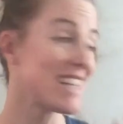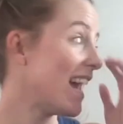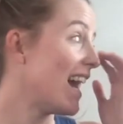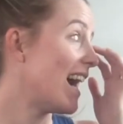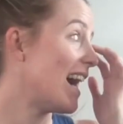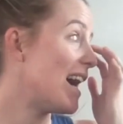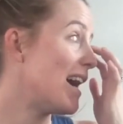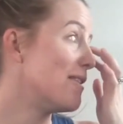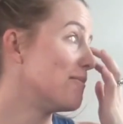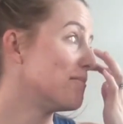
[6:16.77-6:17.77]

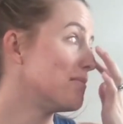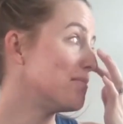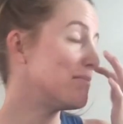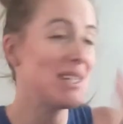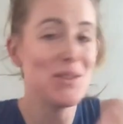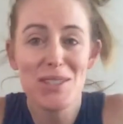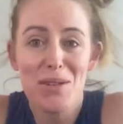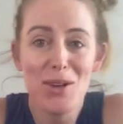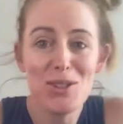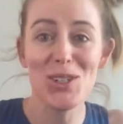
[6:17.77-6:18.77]
But it was
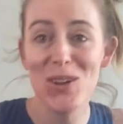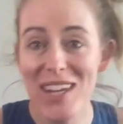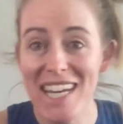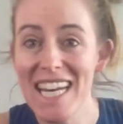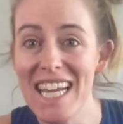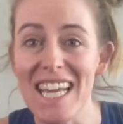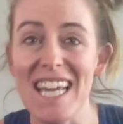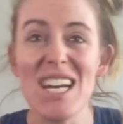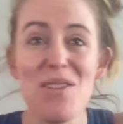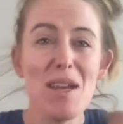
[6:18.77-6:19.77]
emotional eating, and
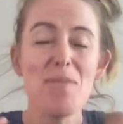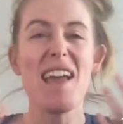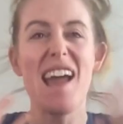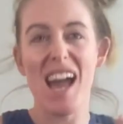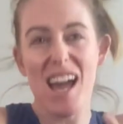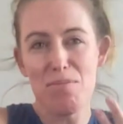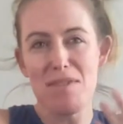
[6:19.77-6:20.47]
it made me happy.